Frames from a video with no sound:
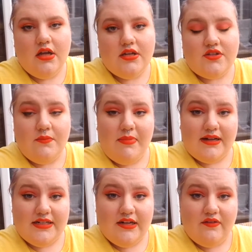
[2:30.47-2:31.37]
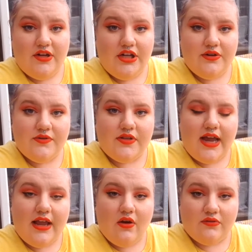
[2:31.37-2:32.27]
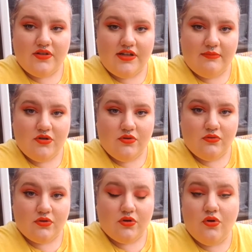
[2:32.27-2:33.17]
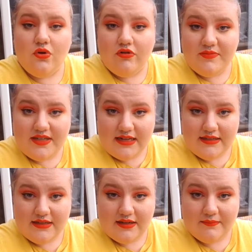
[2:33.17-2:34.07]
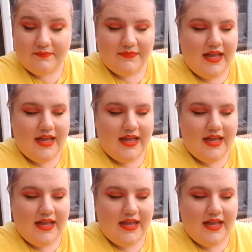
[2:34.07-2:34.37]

Some bacteria use a concept called quorum sensing.